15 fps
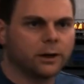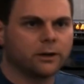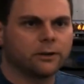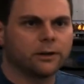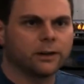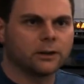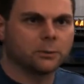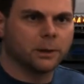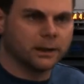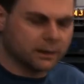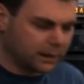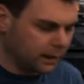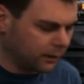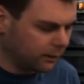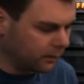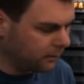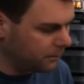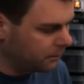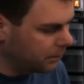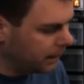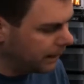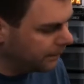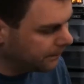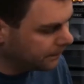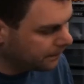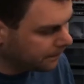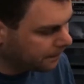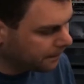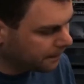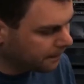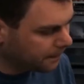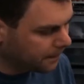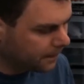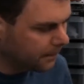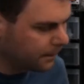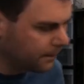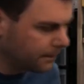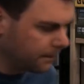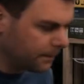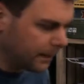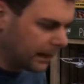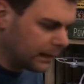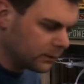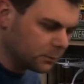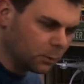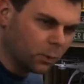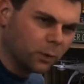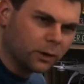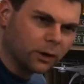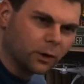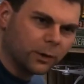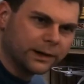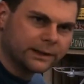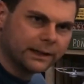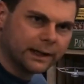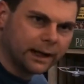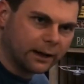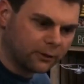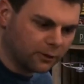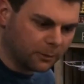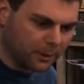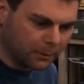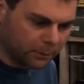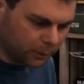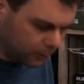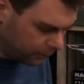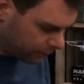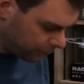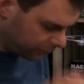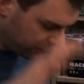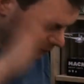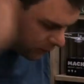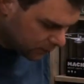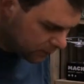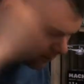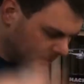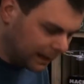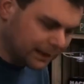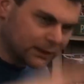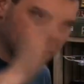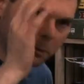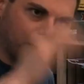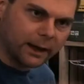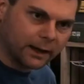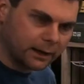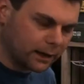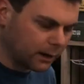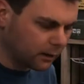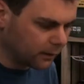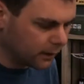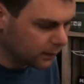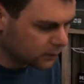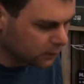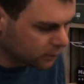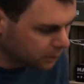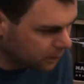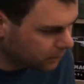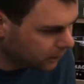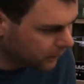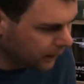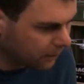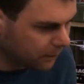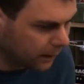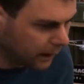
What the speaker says: when everything's back together, but that is more noise than I remembered for just it smacking down on the instrument, but that